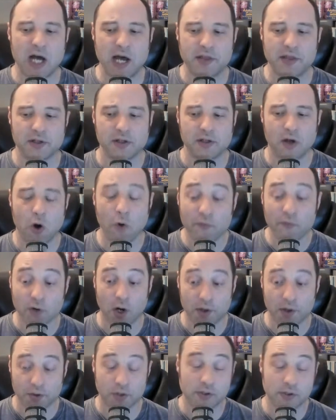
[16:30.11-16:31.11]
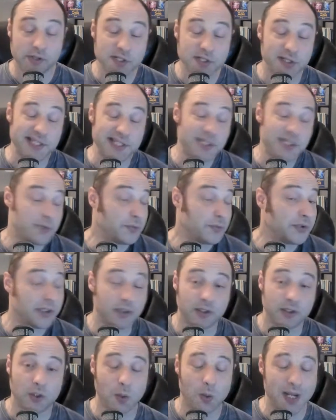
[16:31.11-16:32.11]
over other cruise lines? That's a really
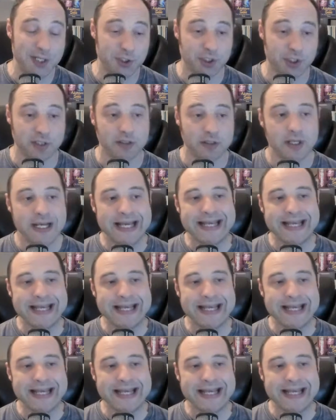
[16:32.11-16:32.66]
good question.